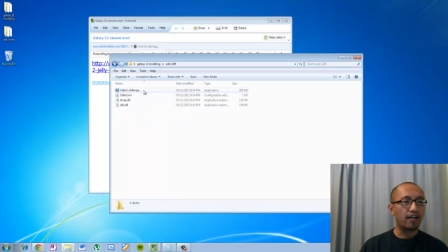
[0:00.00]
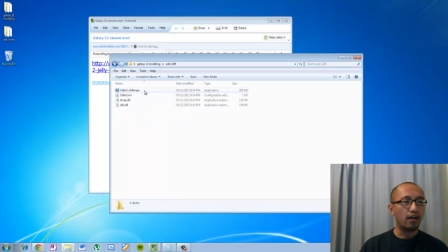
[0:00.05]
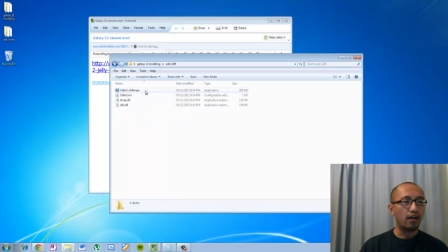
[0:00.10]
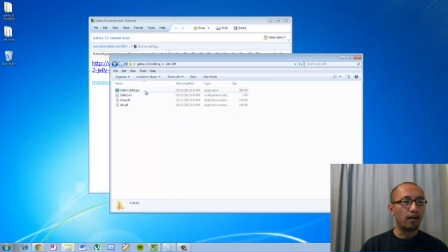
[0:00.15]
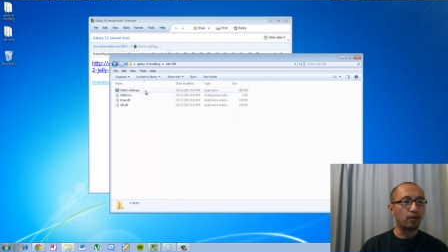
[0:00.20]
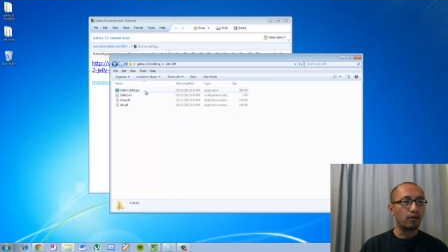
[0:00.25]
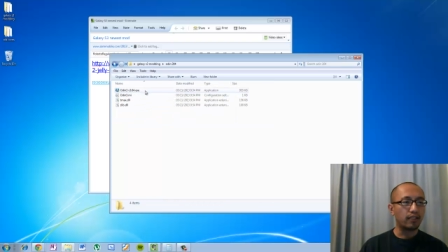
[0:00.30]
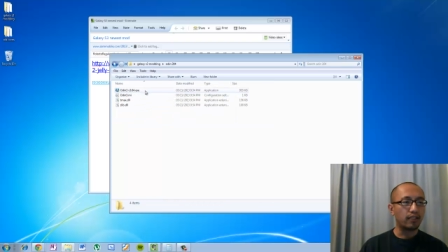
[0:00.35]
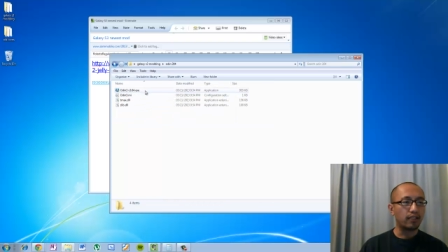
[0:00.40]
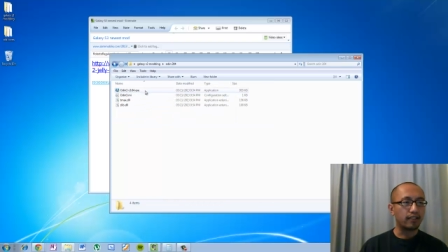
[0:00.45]

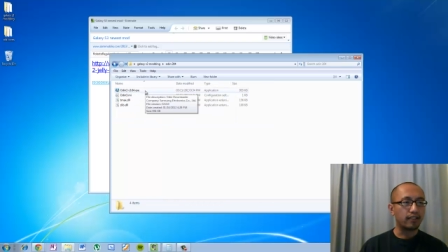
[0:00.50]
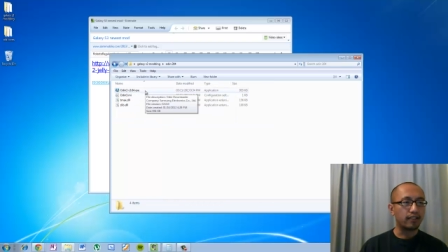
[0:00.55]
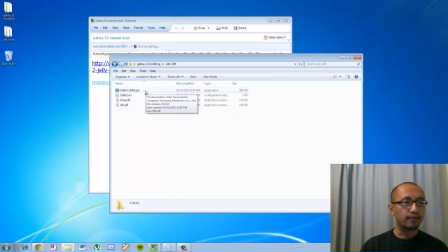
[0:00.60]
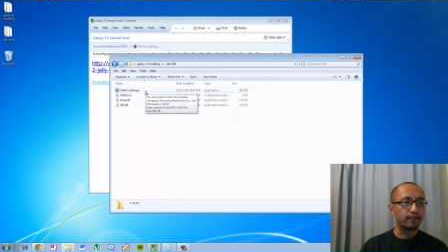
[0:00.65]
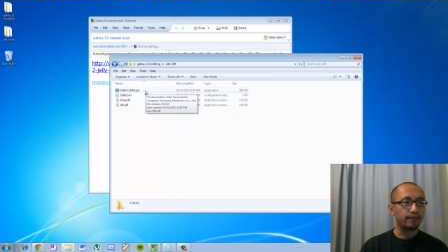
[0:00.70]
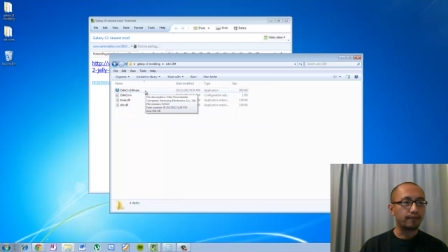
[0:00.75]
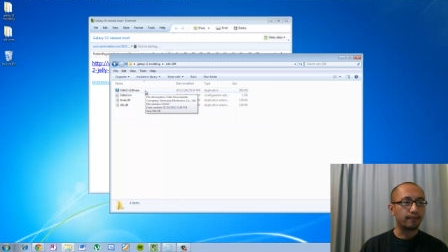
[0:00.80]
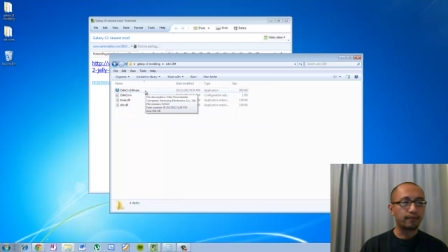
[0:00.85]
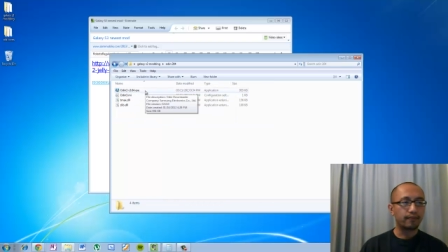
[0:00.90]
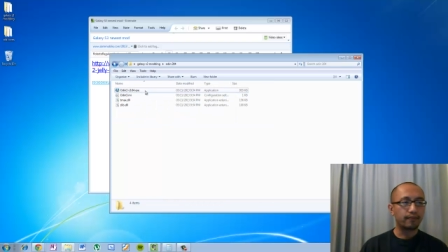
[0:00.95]
Odin.
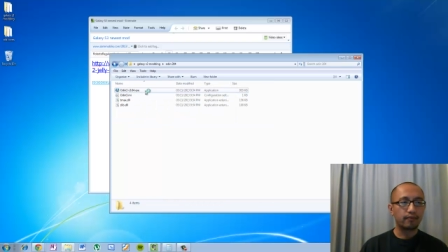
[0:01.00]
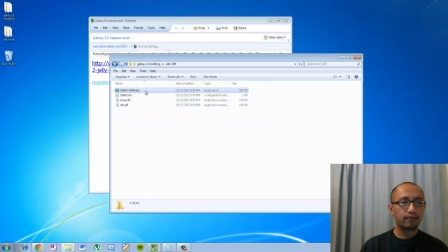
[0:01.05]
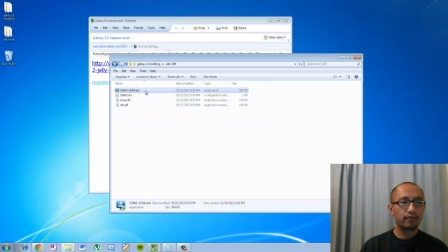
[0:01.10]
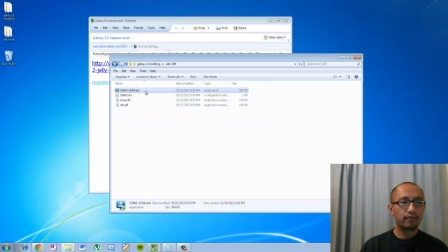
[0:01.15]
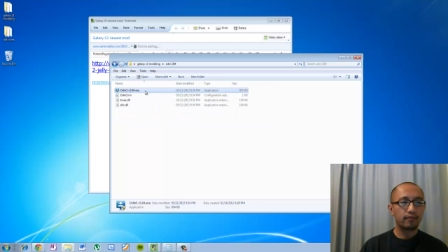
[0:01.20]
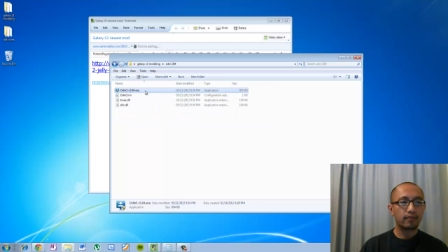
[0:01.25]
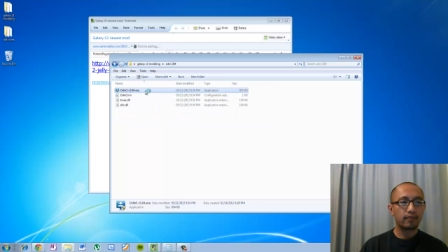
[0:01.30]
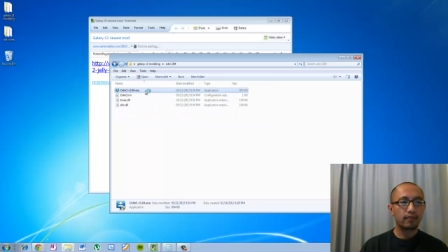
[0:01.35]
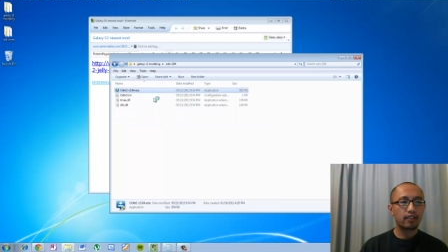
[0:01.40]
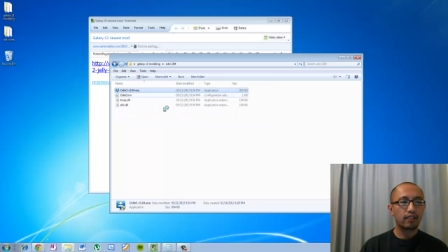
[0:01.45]

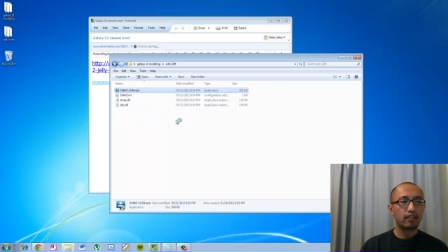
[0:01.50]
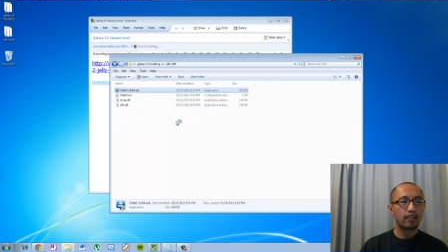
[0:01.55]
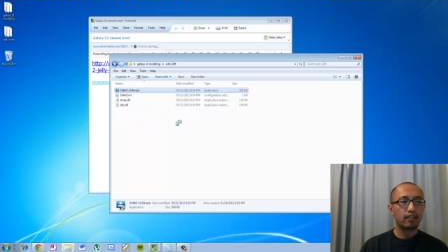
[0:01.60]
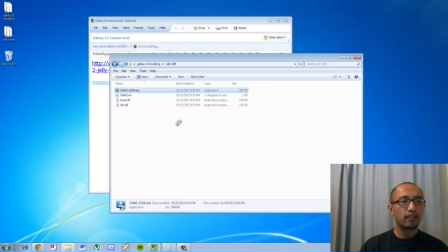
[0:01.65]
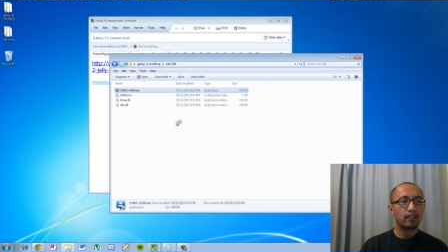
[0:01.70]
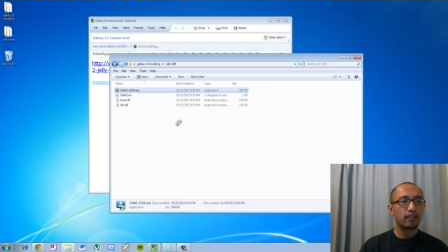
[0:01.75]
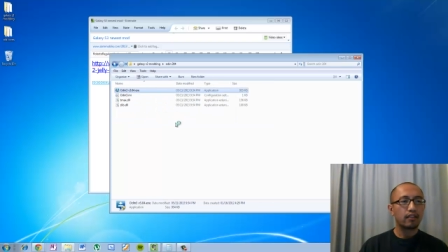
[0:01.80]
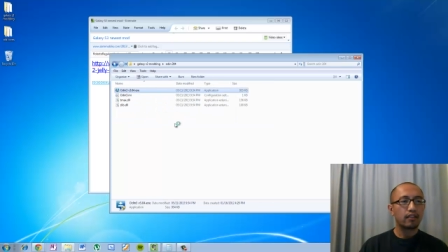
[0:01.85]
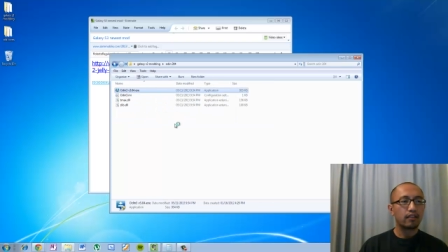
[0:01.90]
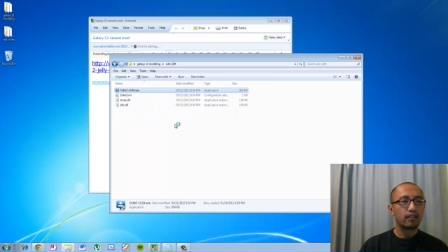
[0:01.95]

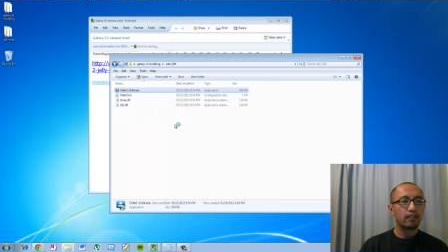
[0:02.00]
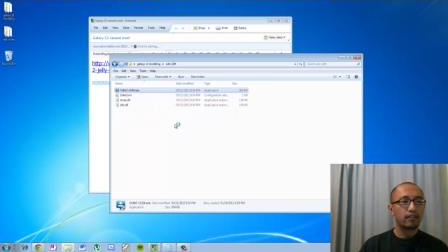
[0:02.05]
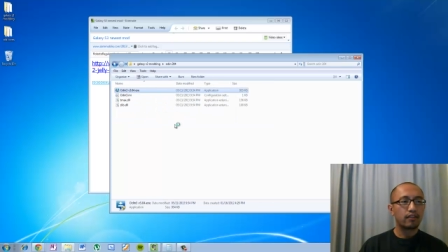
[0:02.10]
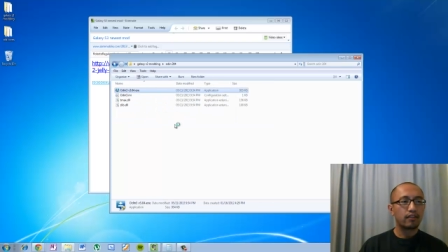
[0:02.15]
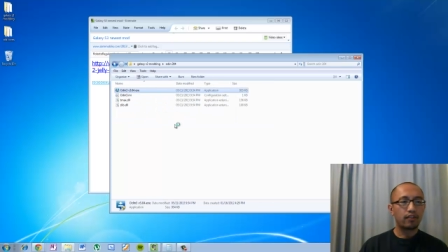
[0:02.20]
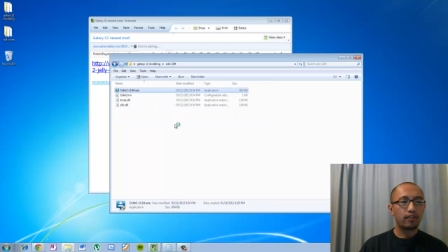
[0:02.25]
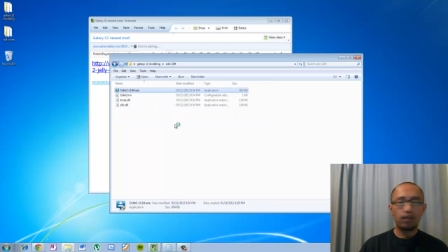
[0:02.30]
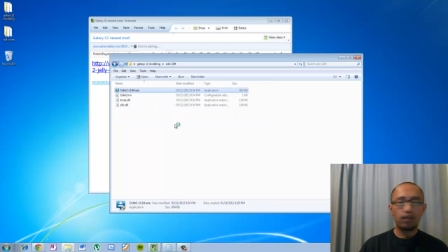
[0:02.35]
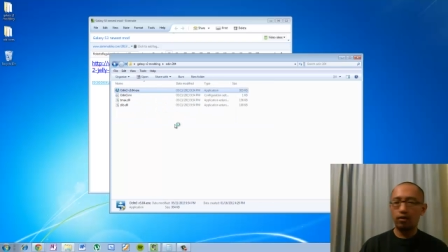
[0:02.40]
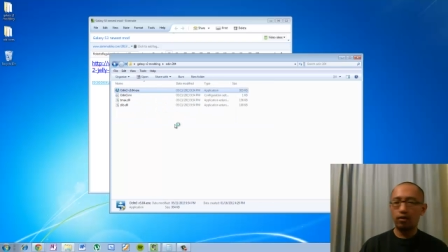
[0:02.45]

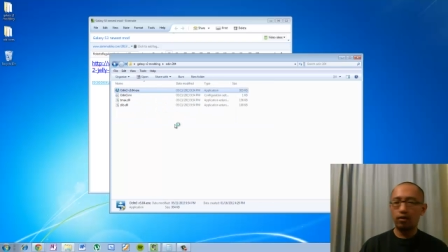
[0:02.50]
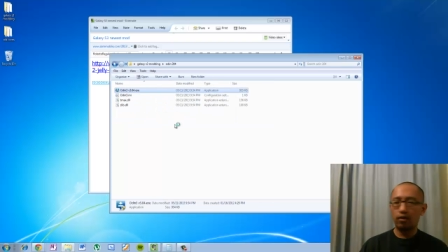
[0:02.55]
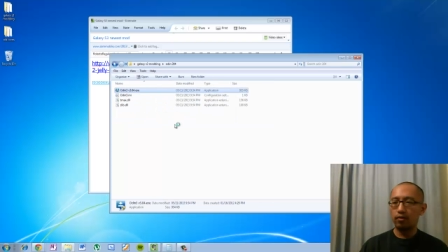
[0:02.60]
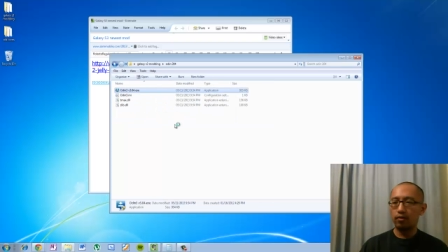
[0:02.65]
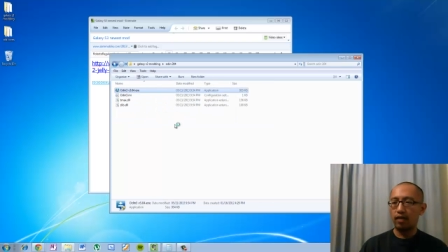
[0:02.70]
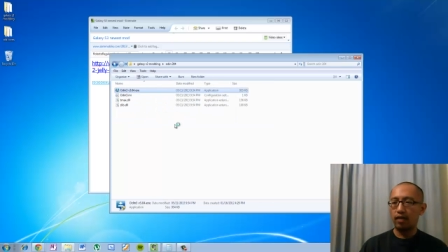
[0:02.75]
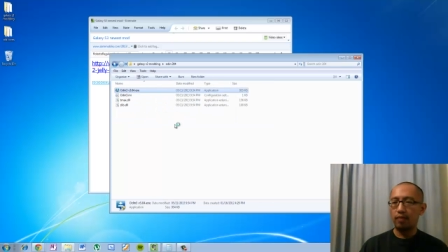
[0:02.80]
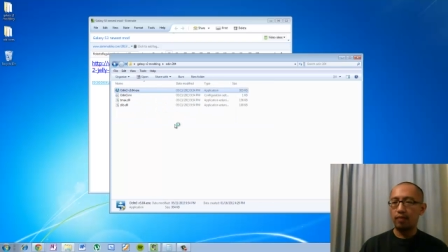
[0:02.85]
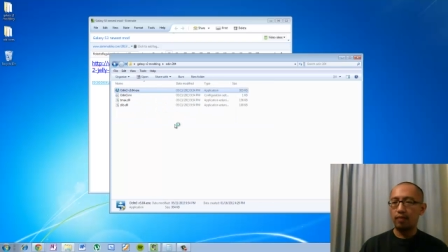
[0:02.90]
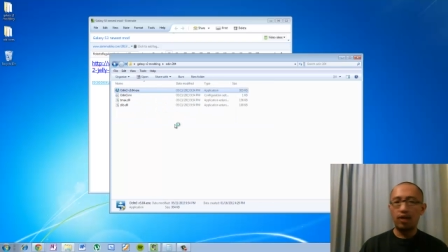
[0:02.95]

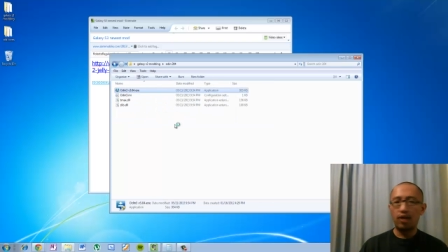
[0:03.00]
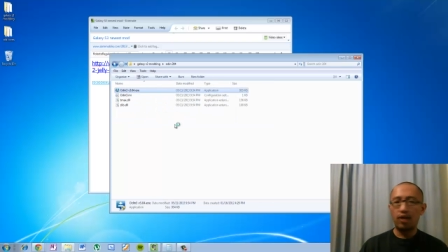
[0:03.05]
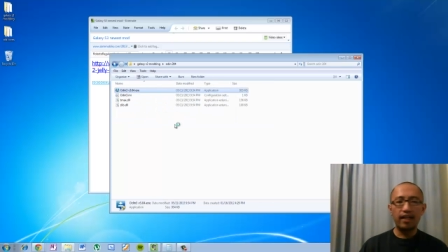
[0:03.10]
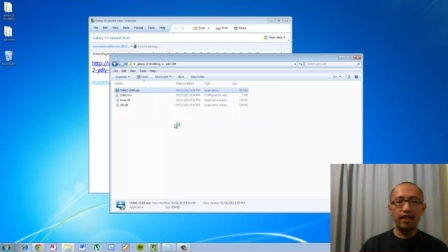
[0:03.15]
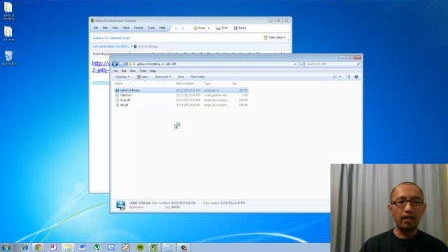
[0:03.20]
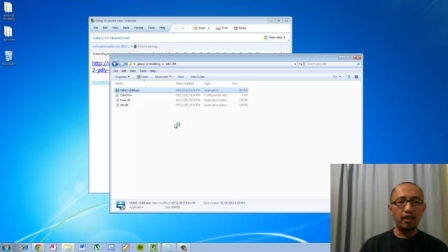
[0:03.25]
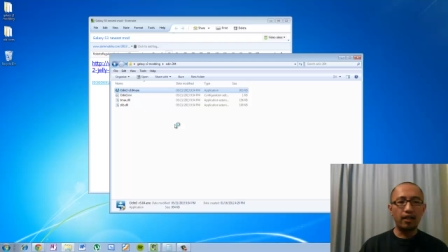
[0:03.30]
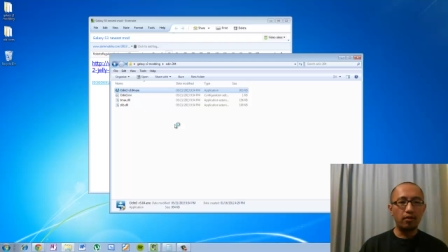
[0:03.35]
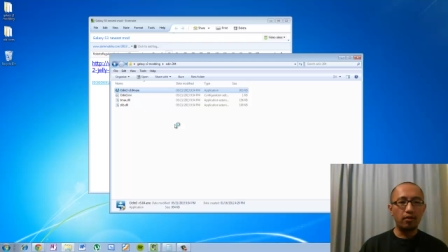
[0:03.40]
So I'm running